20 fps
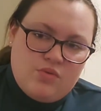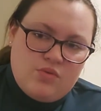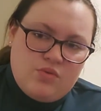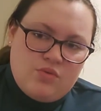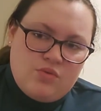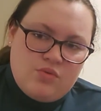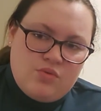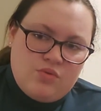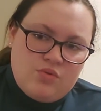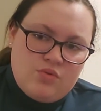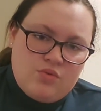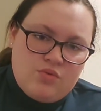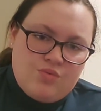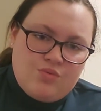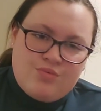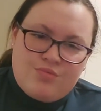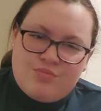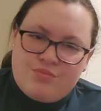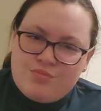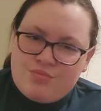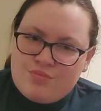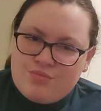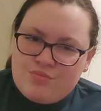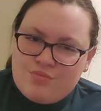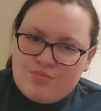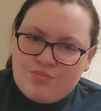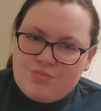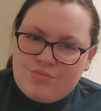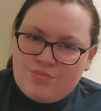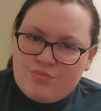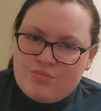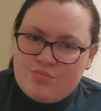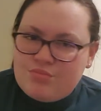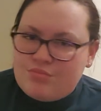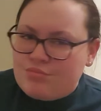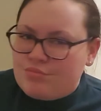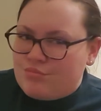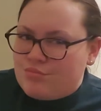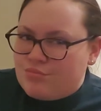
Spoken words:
No one is speaking in this clip.